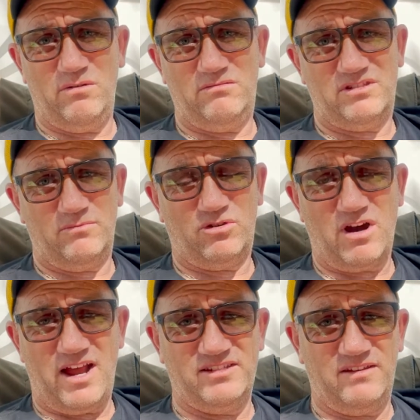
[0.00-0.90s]
some
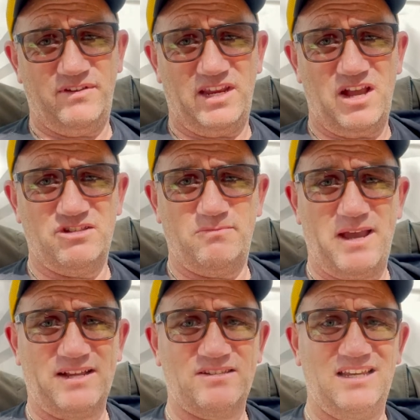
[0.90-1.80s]
crazy video
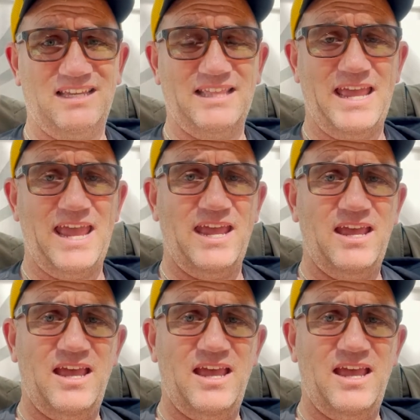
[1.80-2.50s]
specs in there